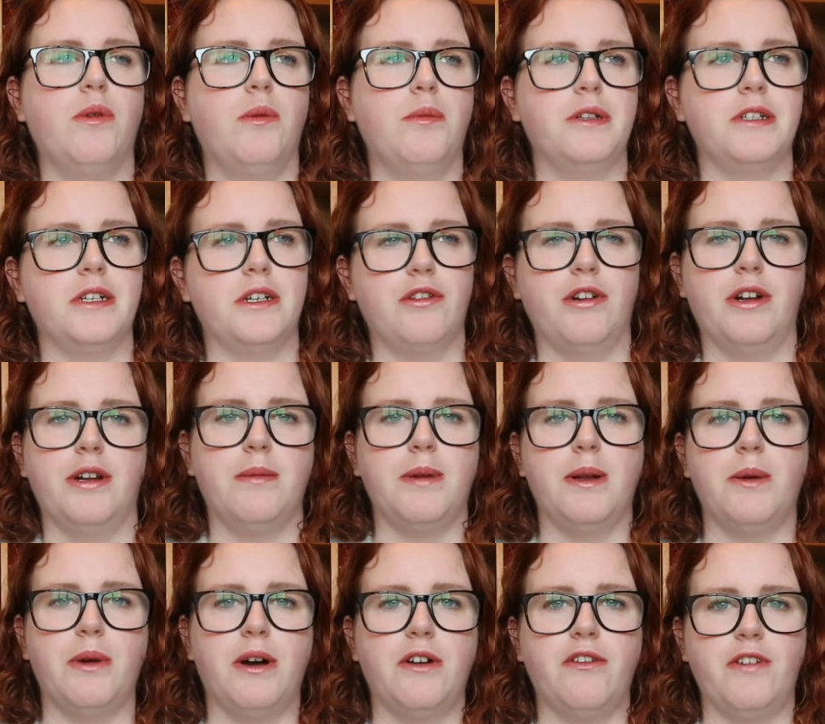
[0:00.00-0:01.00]
was incredibly
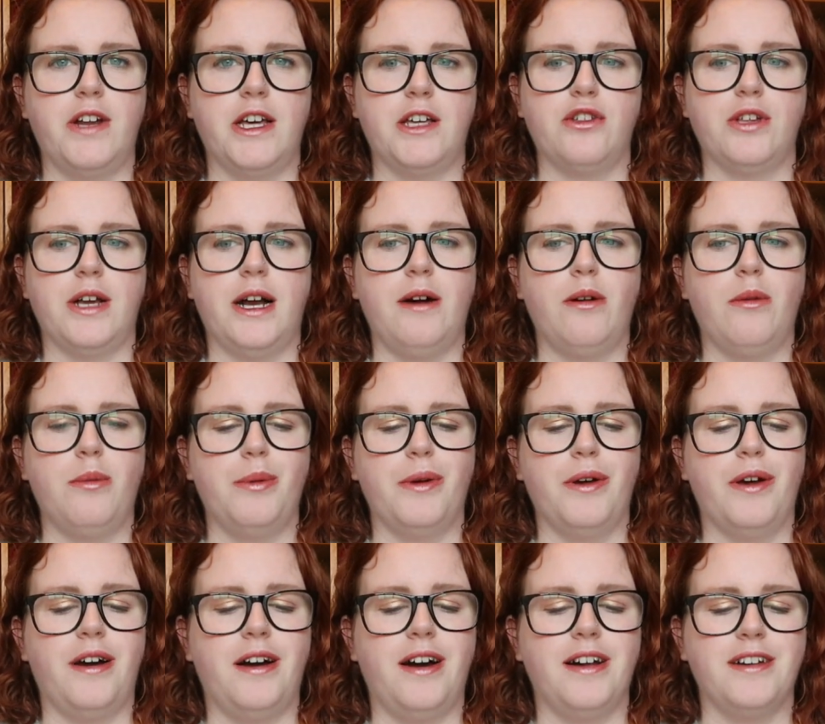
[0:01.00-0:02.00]
well fleshed out,
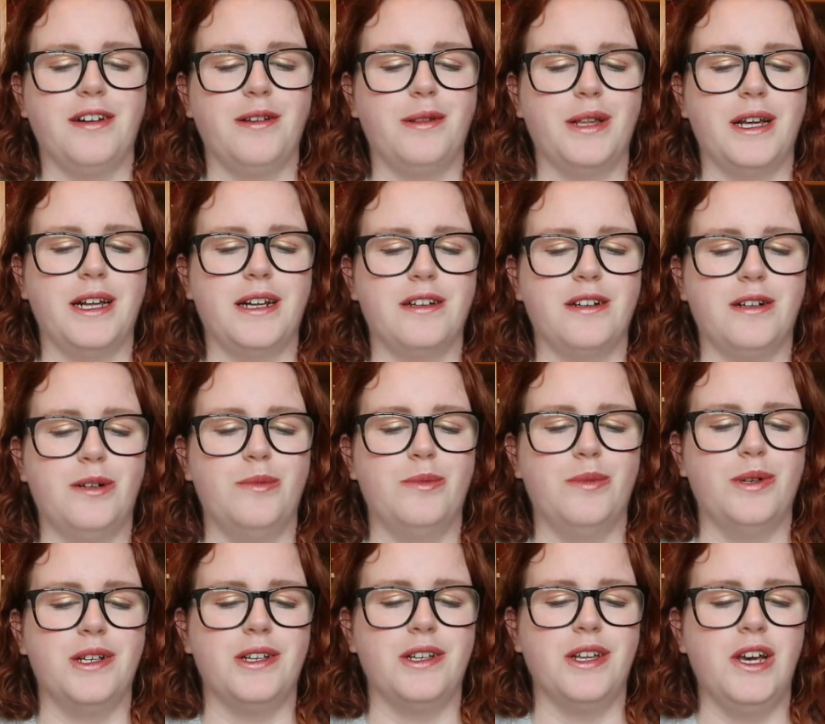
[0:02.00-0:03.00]
but I don't think Tom
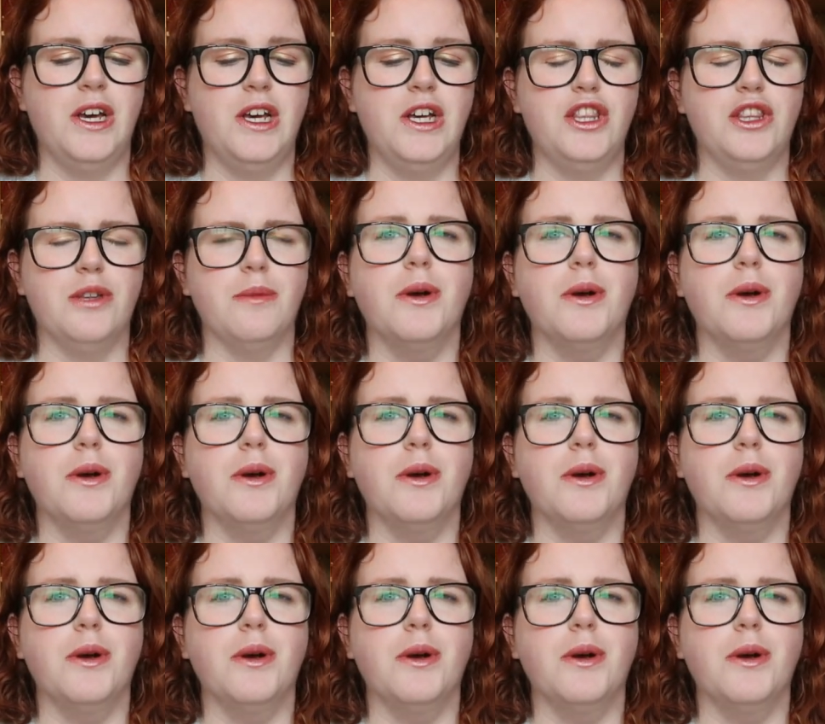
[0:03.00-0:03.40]
was the